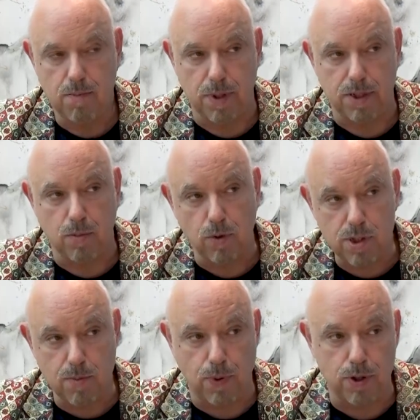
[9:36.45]
But the
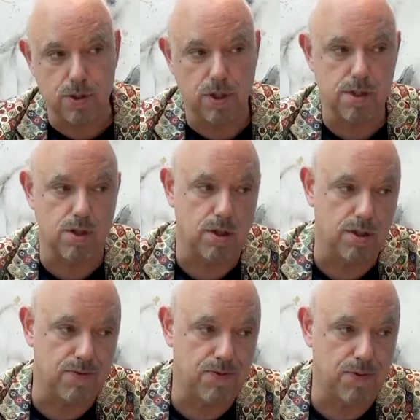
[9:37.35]
most important is not
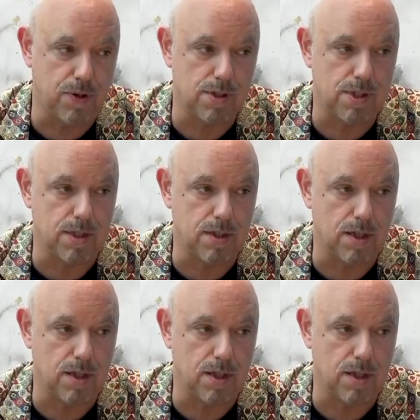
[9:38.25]
the first